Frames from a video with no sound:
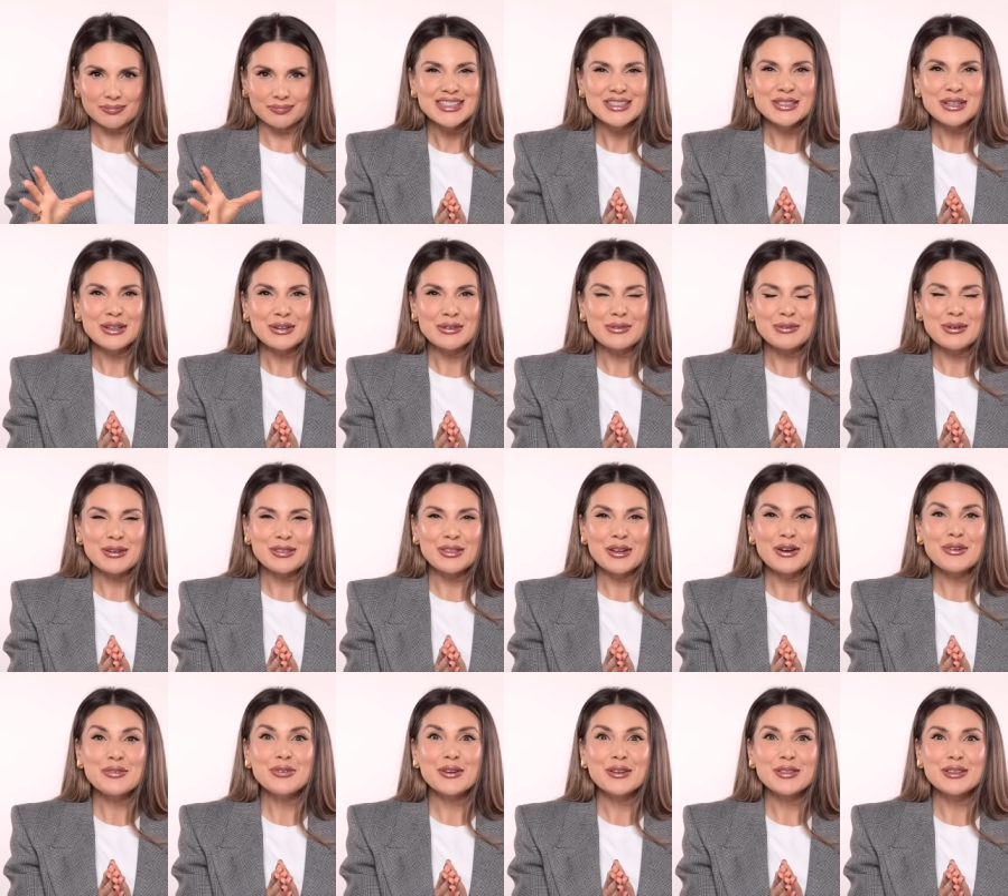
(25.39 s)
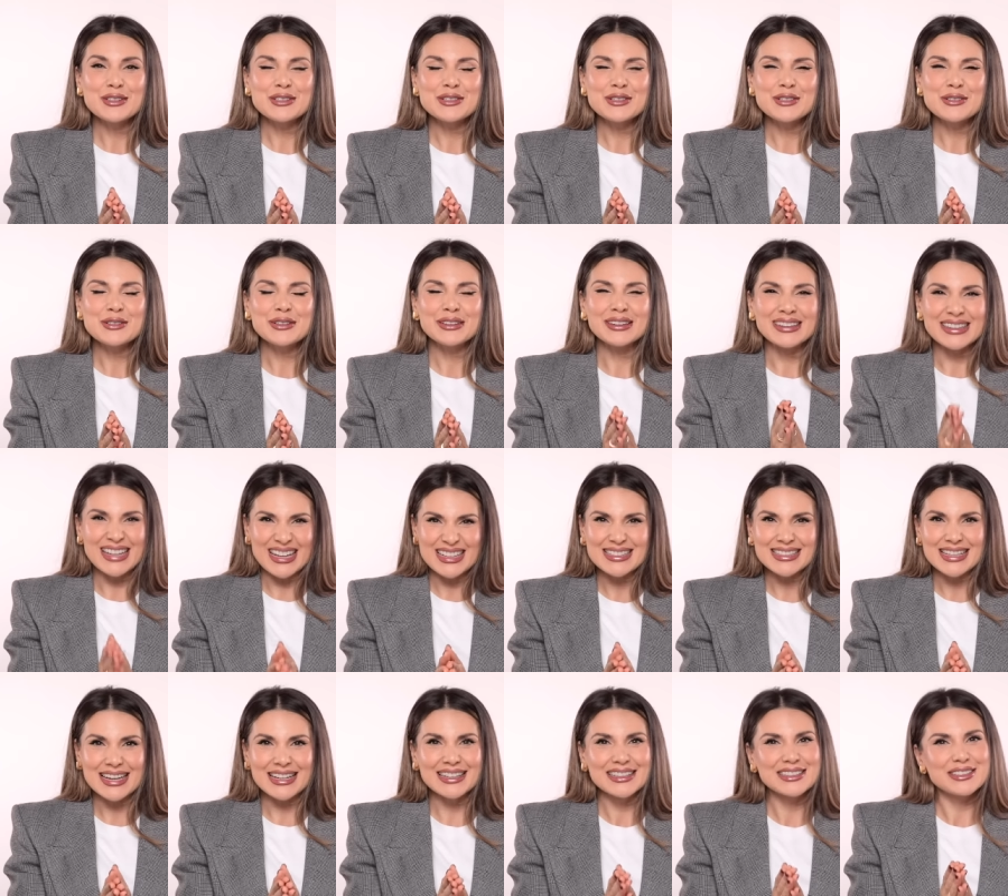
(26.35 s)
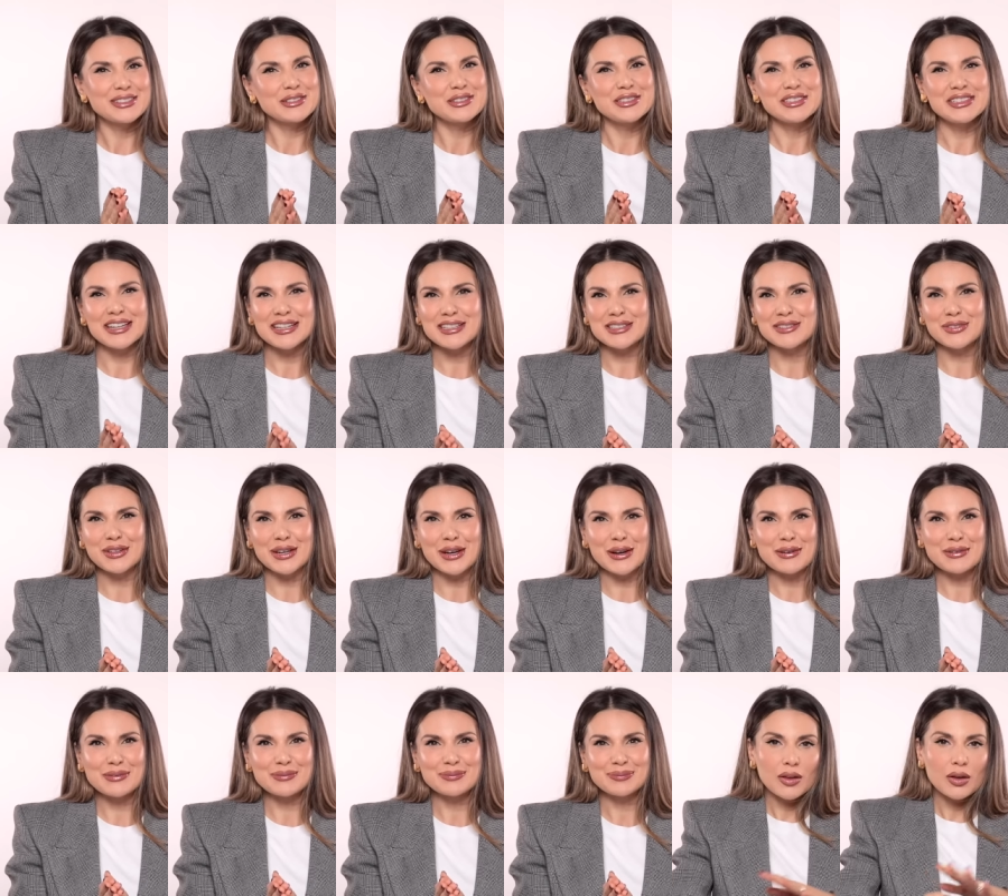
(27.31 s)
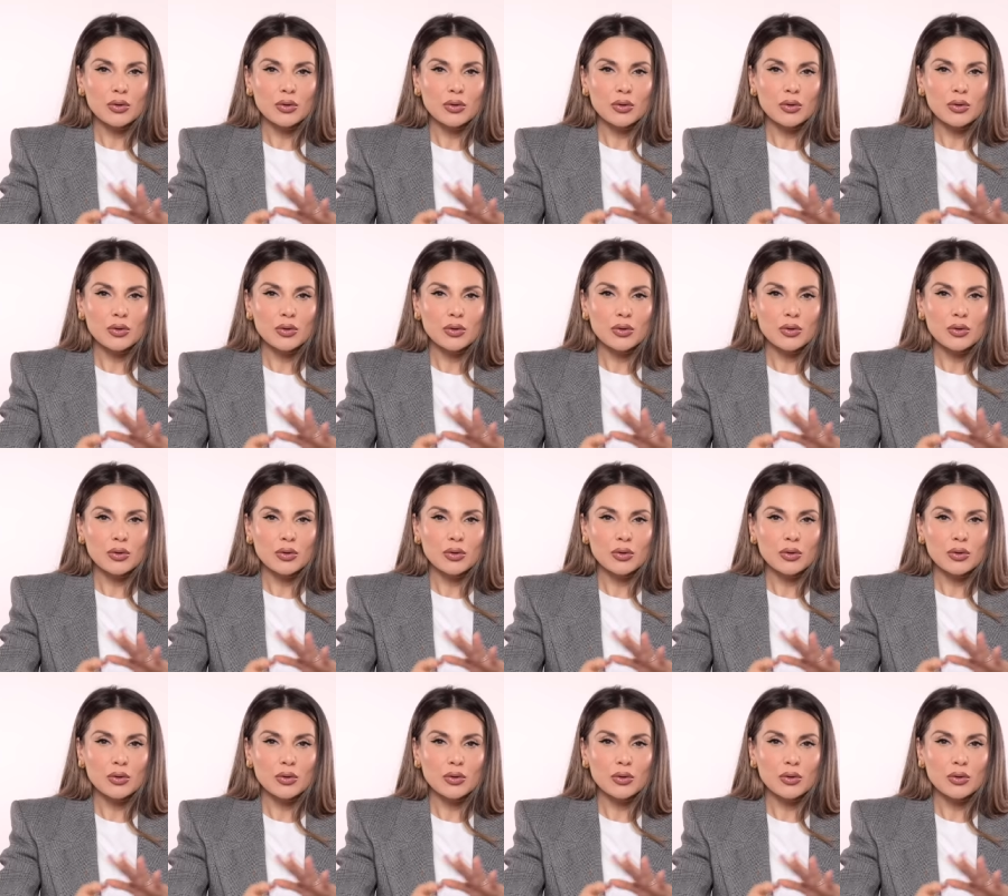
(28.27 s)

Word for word: So with no further ado, let's get into today's video.